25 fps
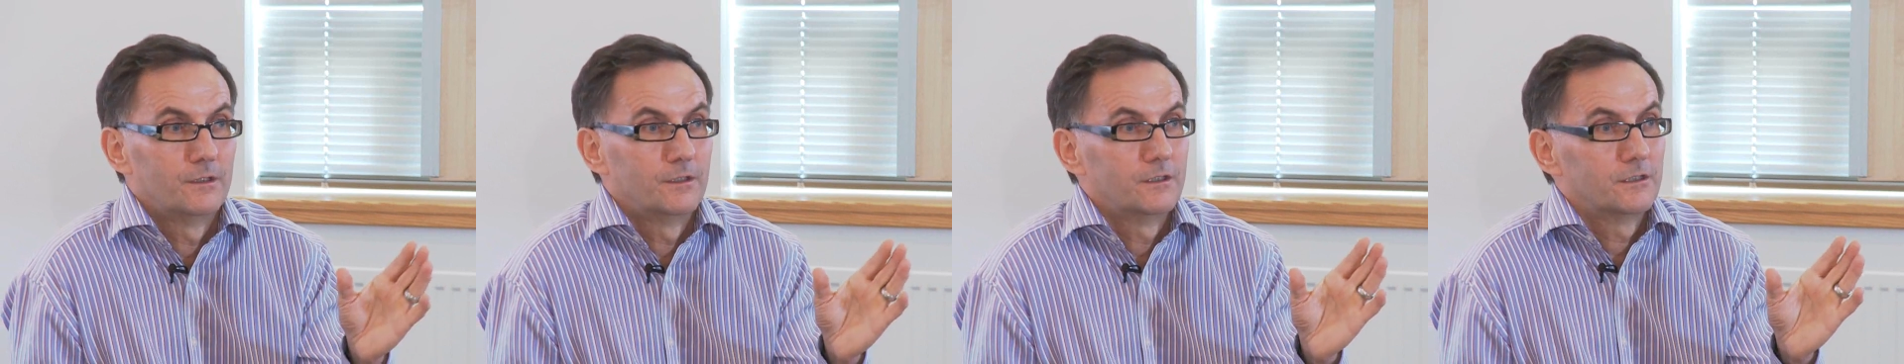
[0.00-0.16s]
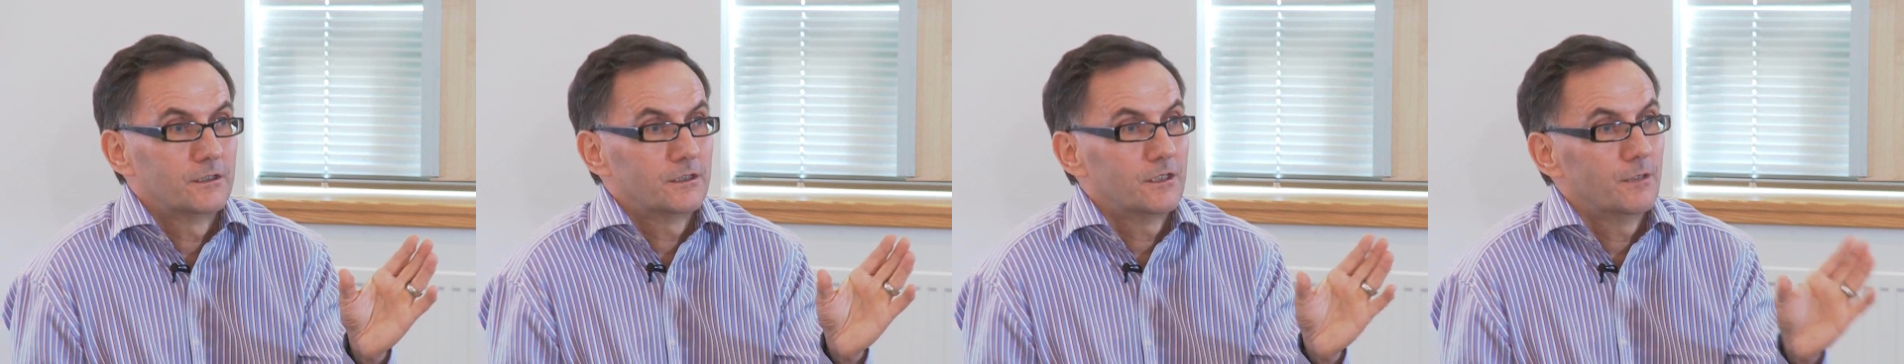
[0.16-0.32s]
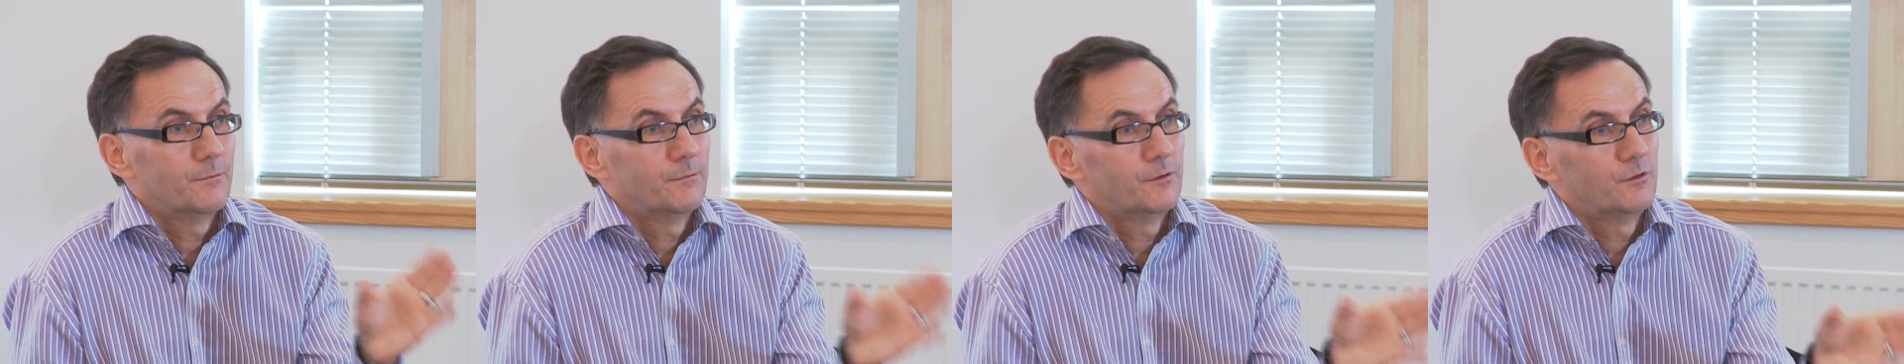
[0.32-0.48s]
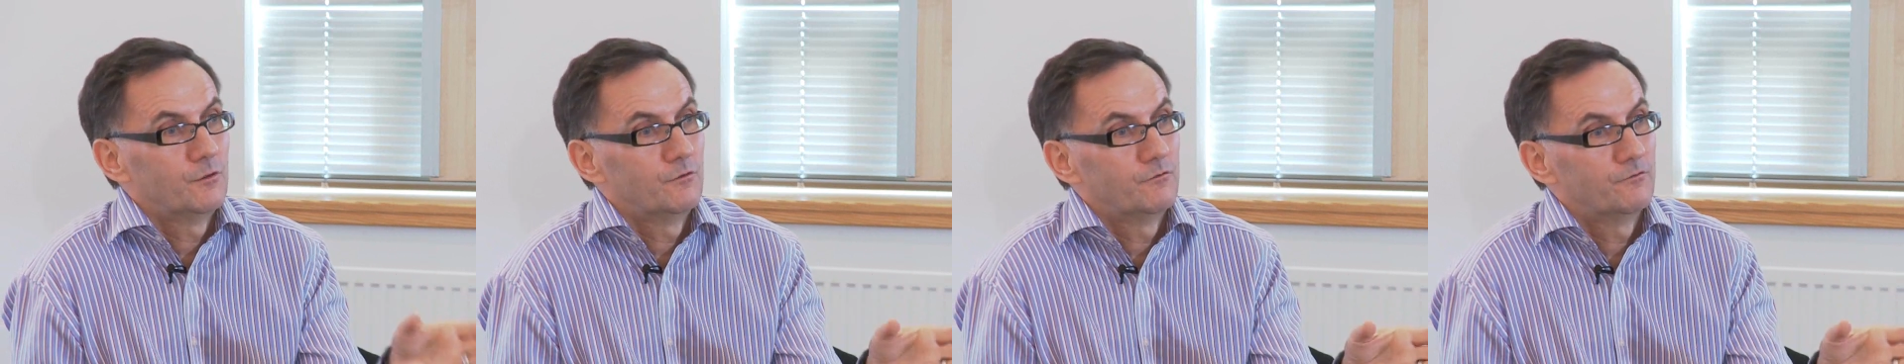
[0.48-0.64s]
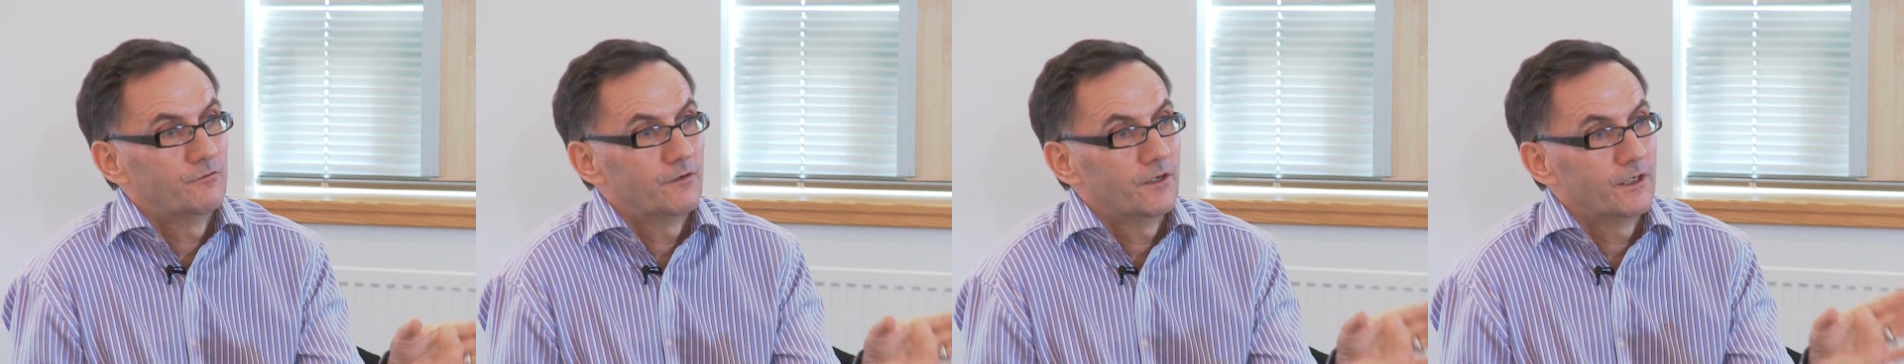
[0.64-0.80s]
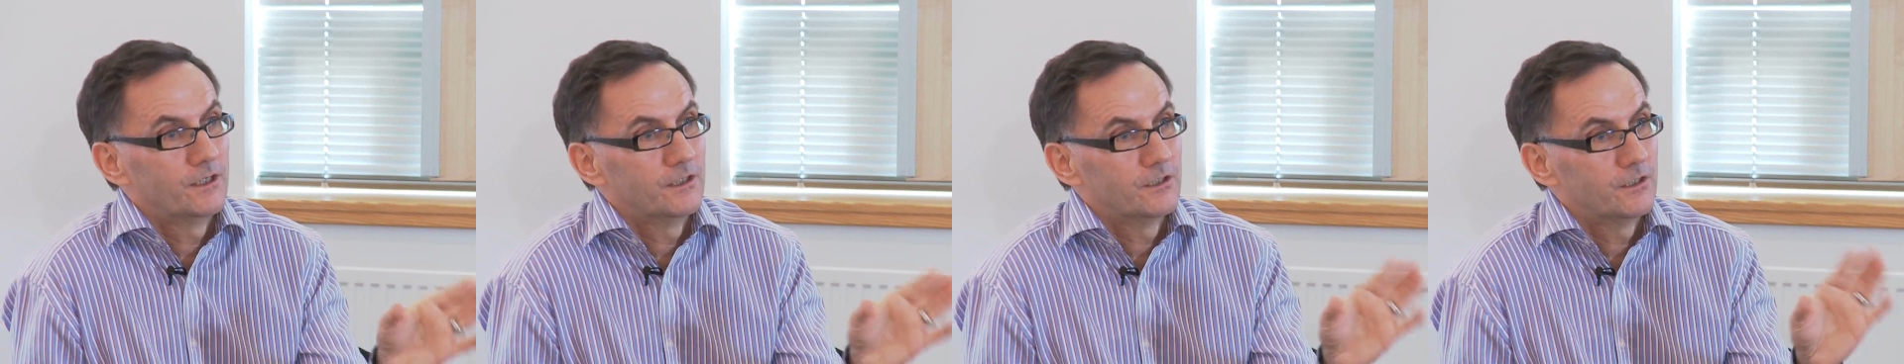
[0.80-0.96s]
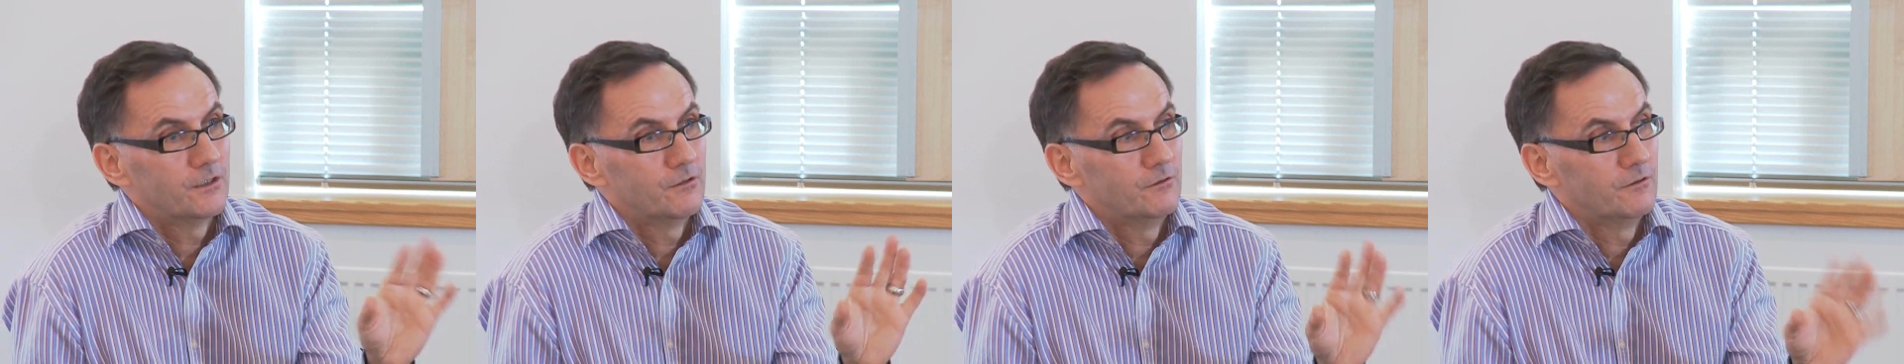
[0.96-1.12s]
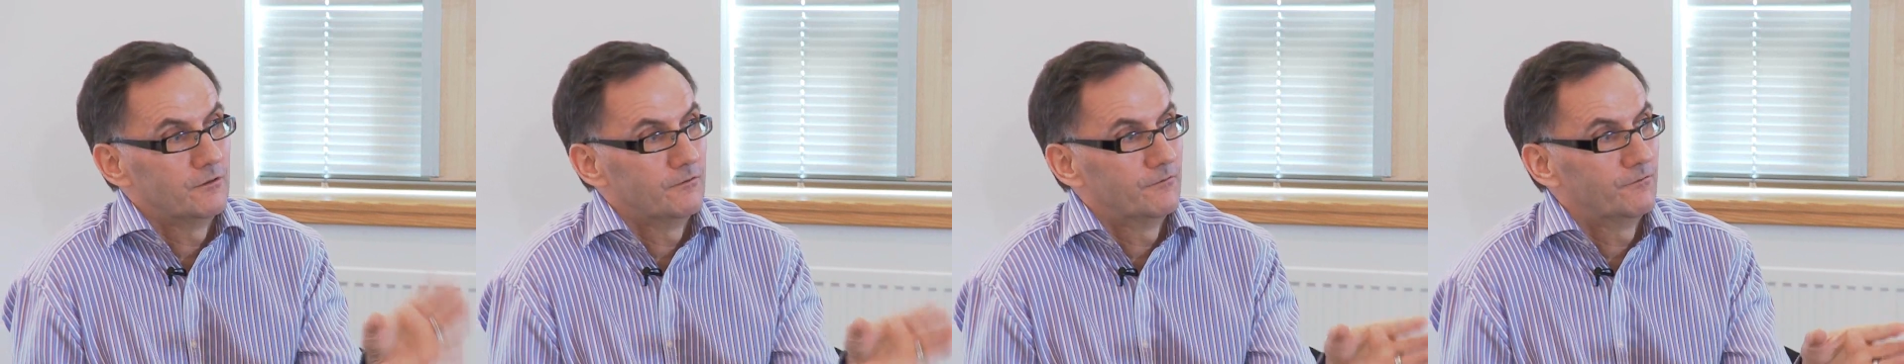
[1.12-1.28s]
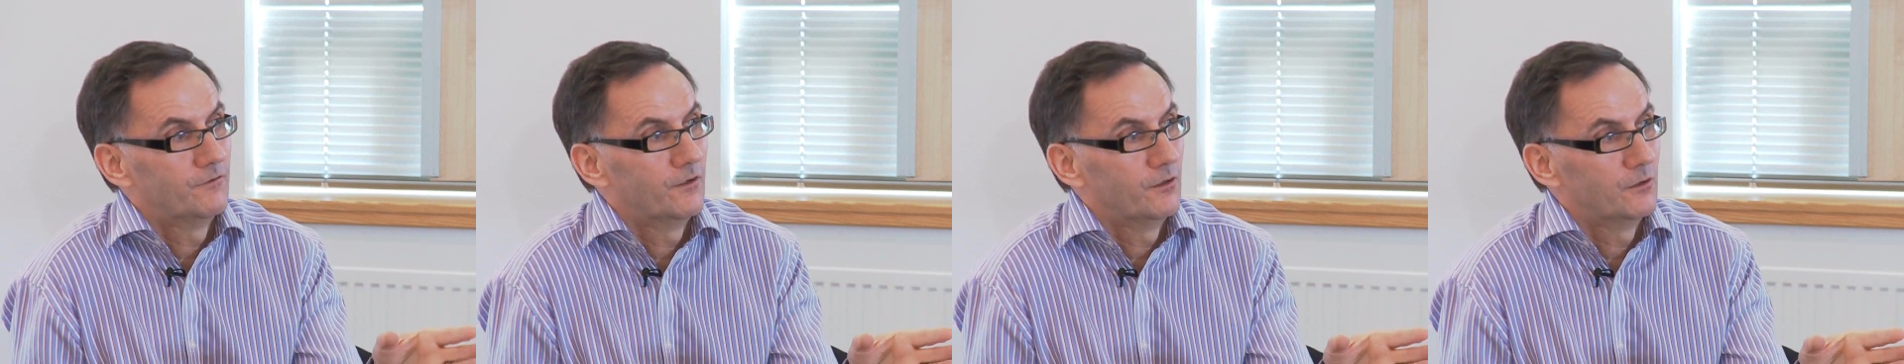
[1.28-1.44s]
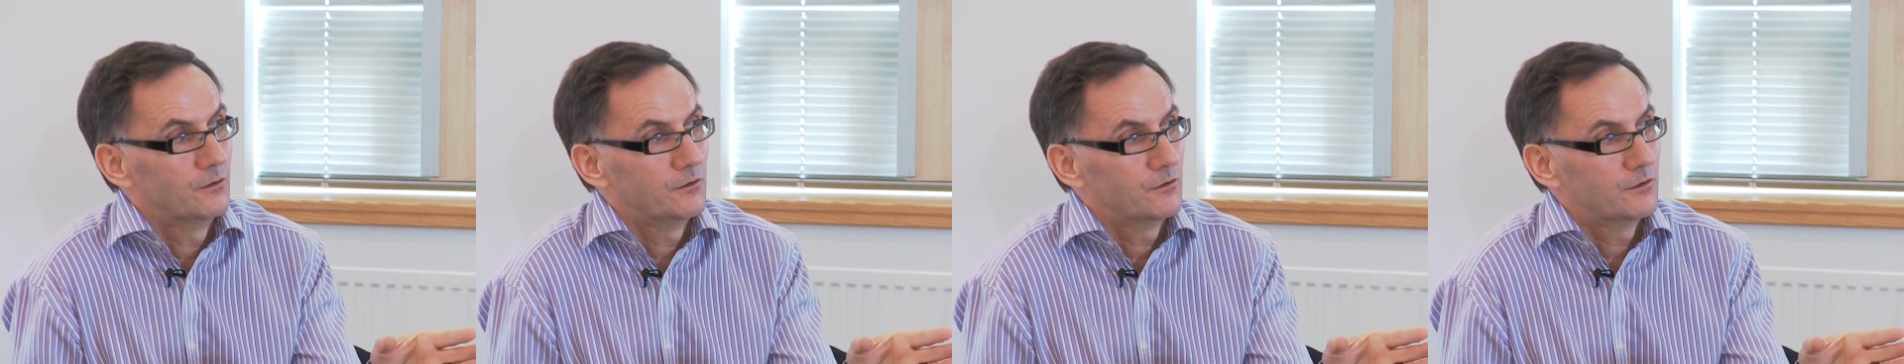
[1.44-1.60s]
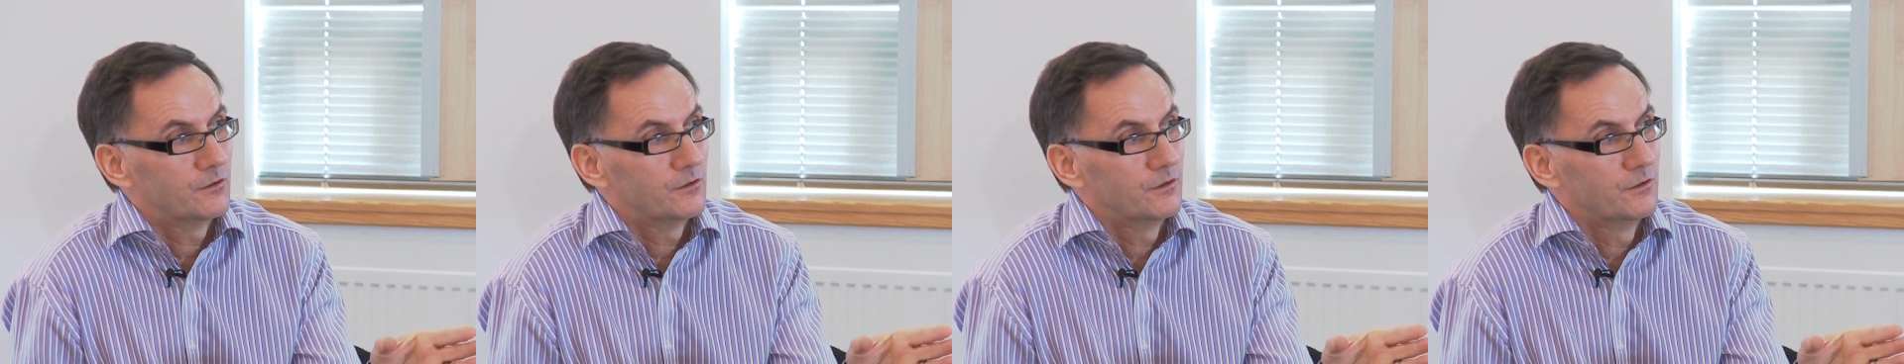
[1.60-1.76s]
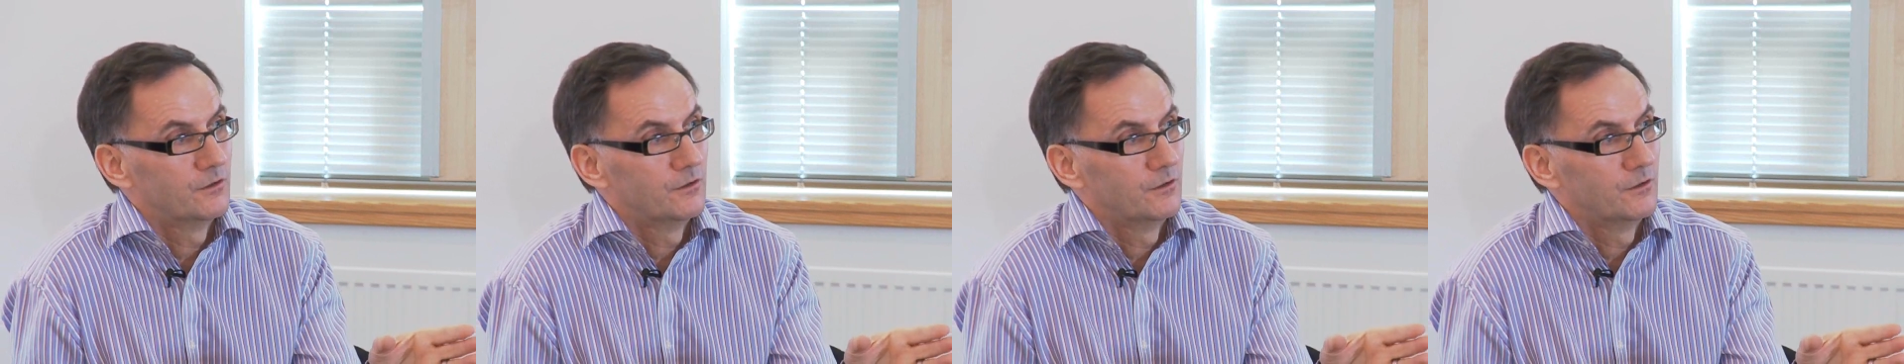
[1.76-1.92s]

someone who finds only fault